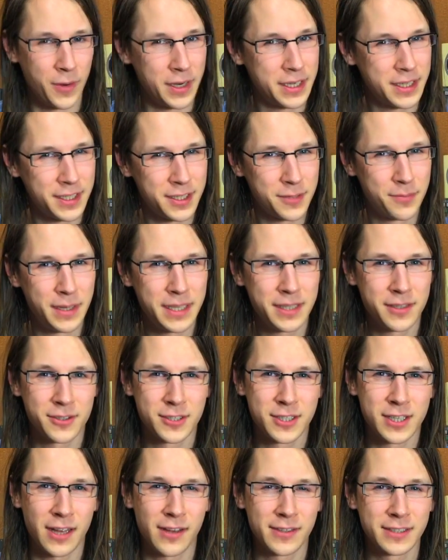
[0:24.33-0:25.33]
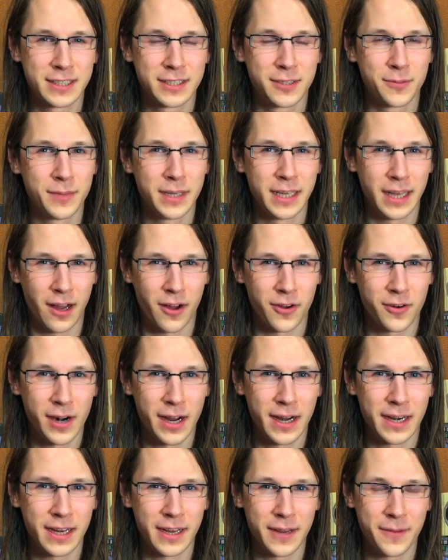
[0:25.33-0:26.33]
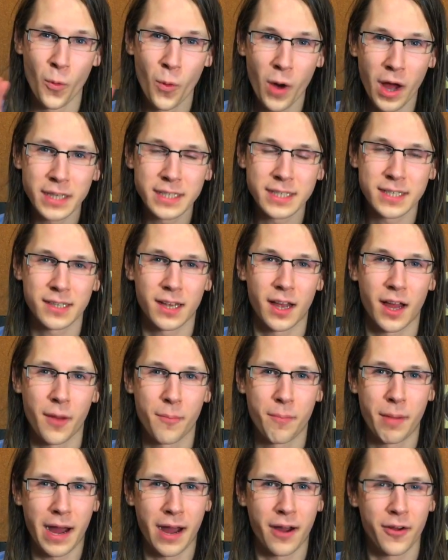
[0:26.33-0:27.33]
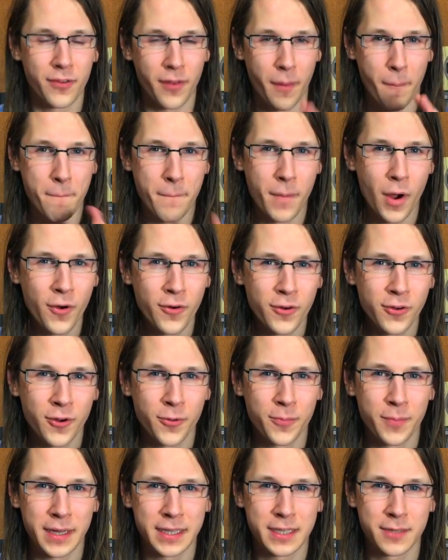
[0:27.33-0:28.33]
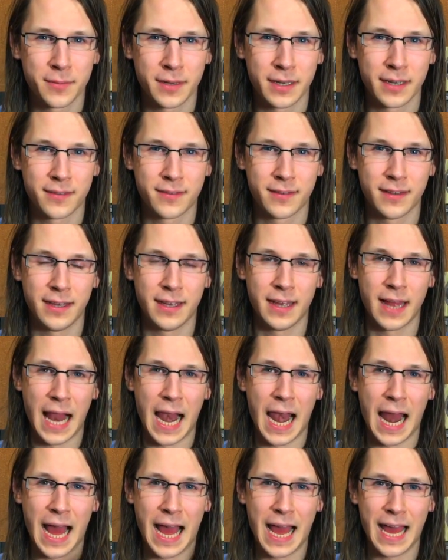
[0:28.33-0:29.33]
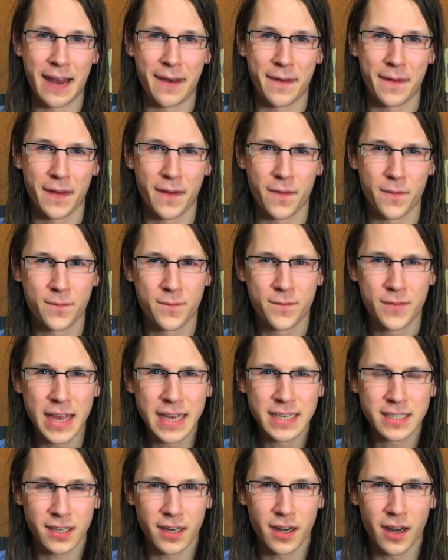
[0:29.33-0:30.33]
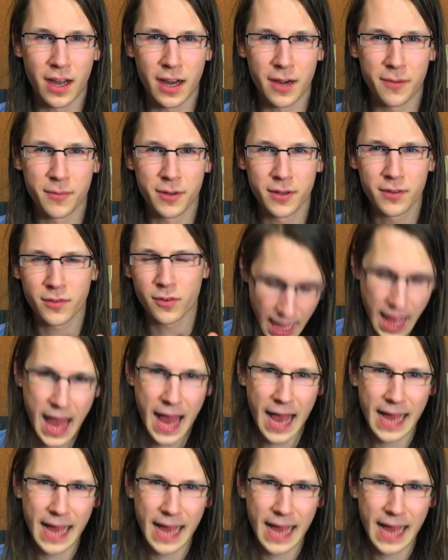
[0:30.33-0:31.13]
which is a bit nostalgic to me already, was about mono compatibility and face alignment.